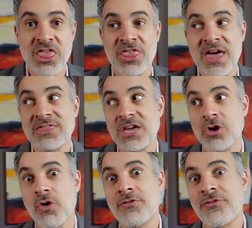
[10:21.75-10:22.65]
then they
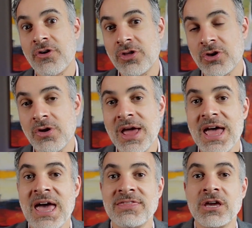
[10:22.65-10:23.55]
go further
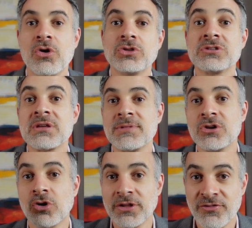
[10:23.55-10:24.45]
and they go into something
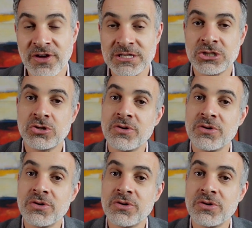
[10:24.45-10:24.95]
called a phase 2,